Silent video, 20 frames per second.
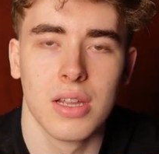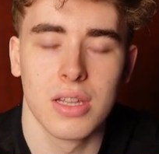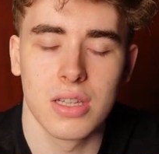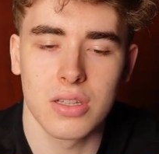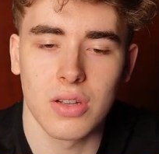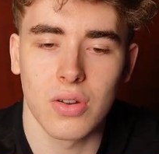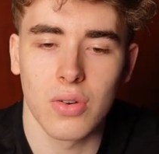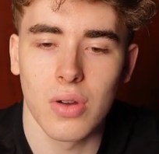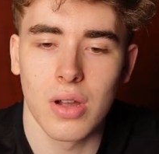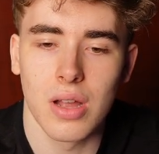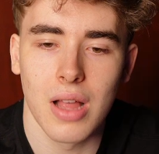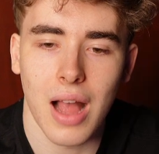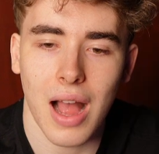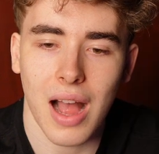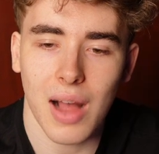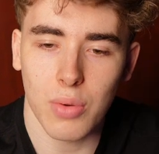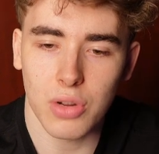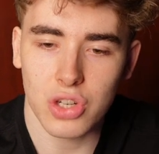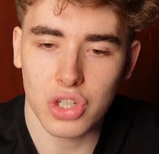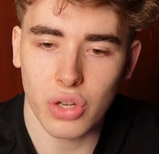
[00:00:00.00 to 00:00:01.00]
So
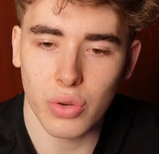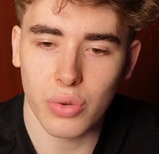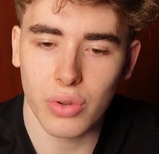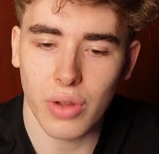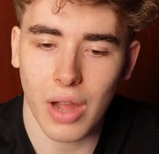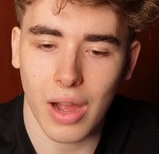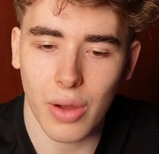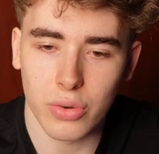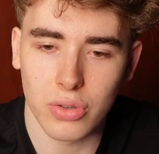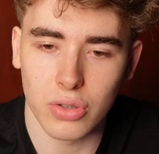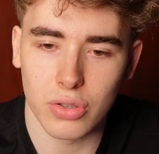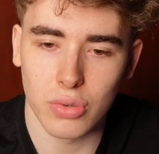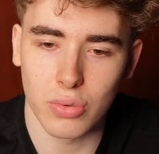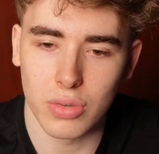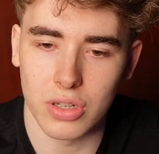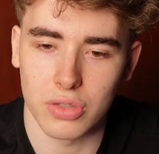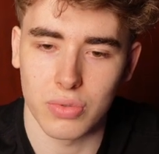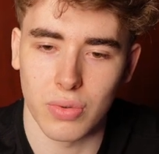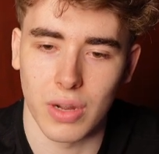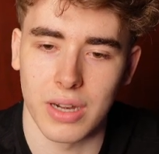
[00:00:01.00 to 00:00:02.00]
I will show you how to do
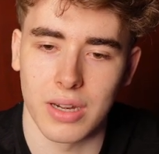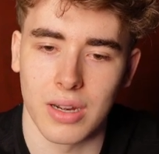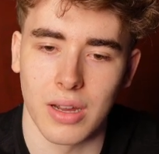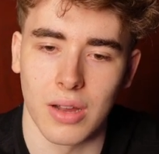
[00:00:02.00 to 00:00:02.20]
this right